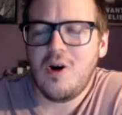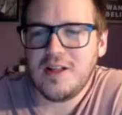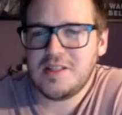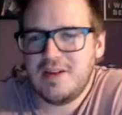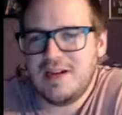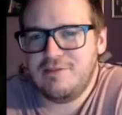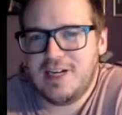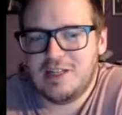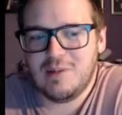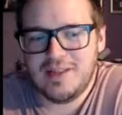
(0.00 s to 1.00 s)
Oh, that's right, I
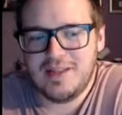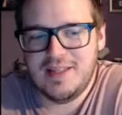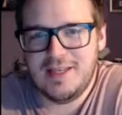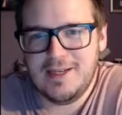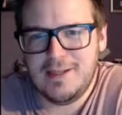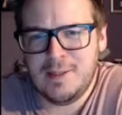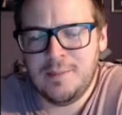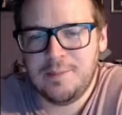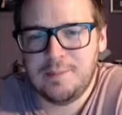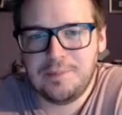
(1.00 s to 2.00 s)
forgot about the, uh,
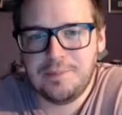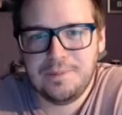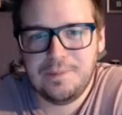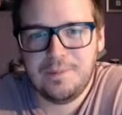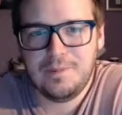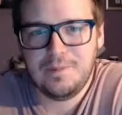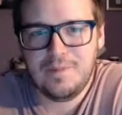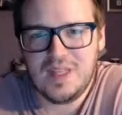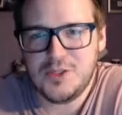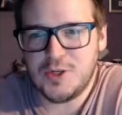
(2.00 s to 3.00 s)

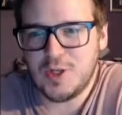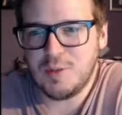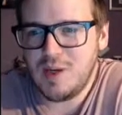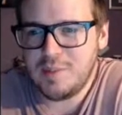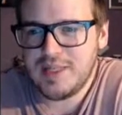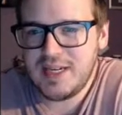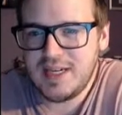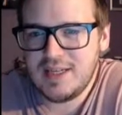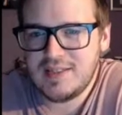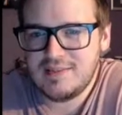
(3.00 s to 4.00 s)
the germ
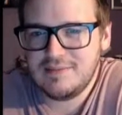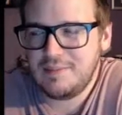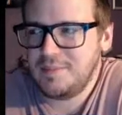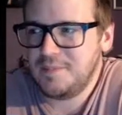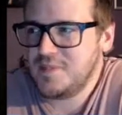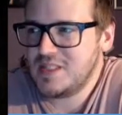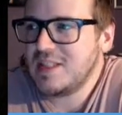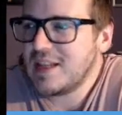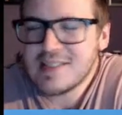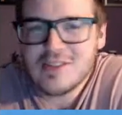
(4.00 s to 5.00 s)
update. See,
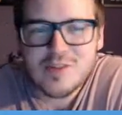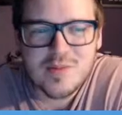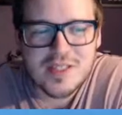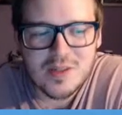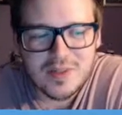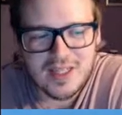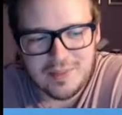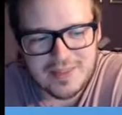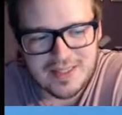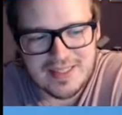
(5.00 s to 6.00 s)
like I said, there's been so many
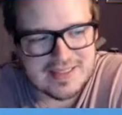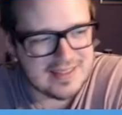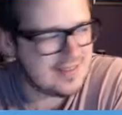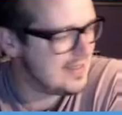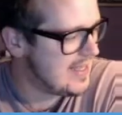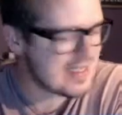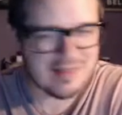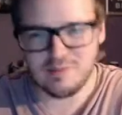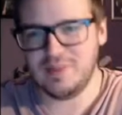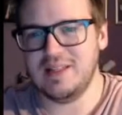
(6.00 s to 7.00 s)
updates, and I, it hasn't
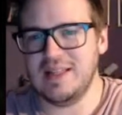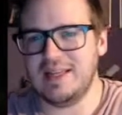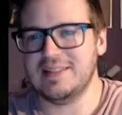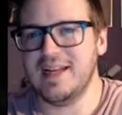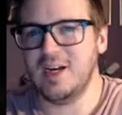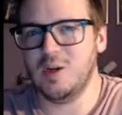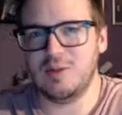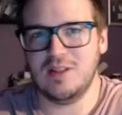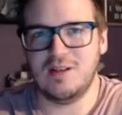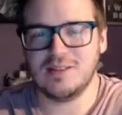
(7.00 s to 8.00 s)
even been like a
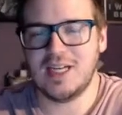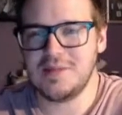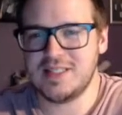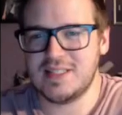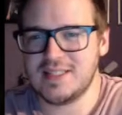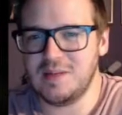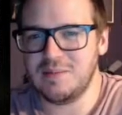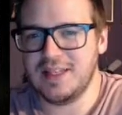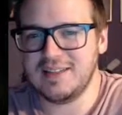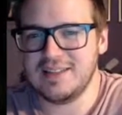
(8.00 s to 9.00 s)
terribly long time since I stopped
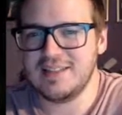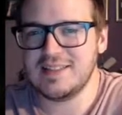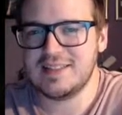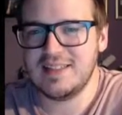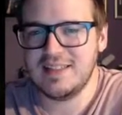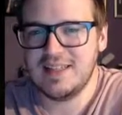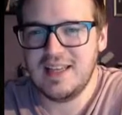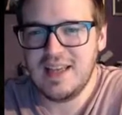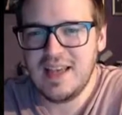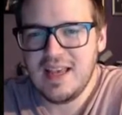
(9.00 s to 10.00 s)
playing this.
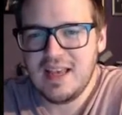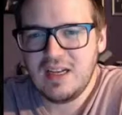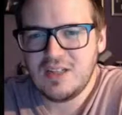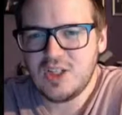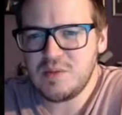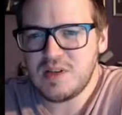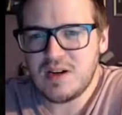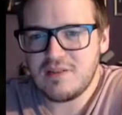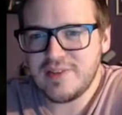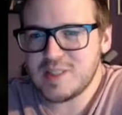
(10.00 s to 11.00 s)
Germs are
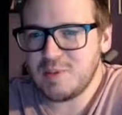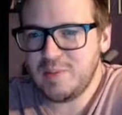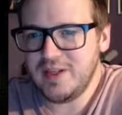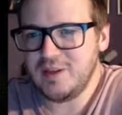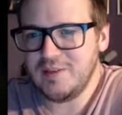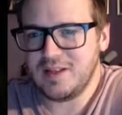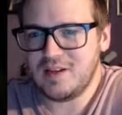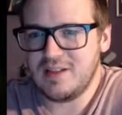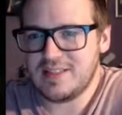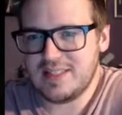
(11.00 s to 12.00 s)
an invisible peril that
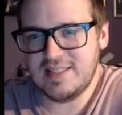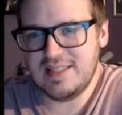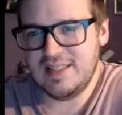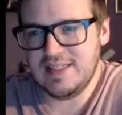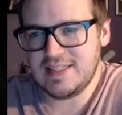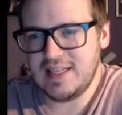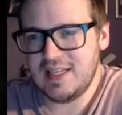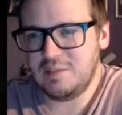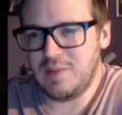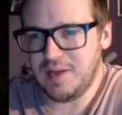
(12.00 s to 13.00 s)
cause disease
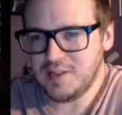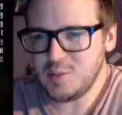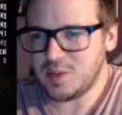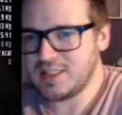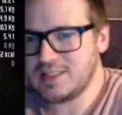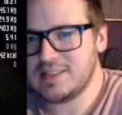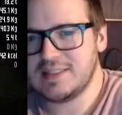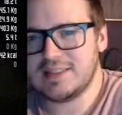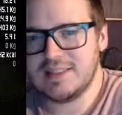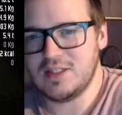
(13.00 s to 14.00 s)
in my
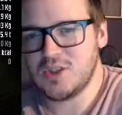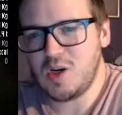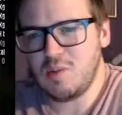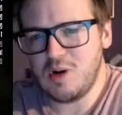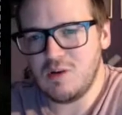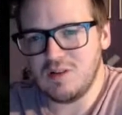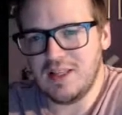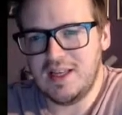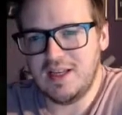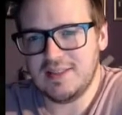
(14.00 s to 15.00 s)
duplicants. The germ overlay